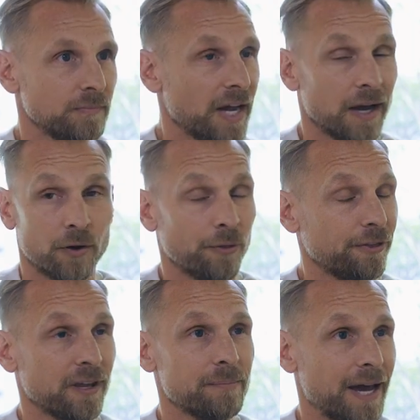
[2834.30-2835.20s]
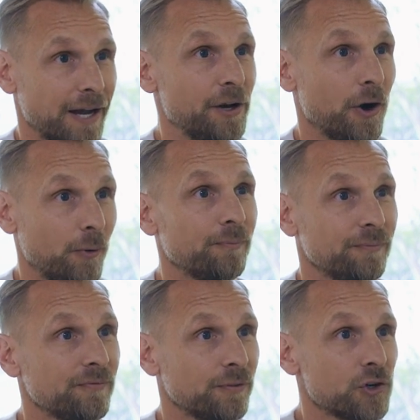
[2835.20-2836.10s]
Yeah, I don't think, Matt. I know
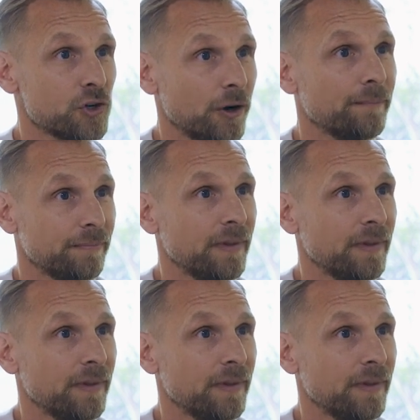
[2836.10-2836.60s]
right. for sure.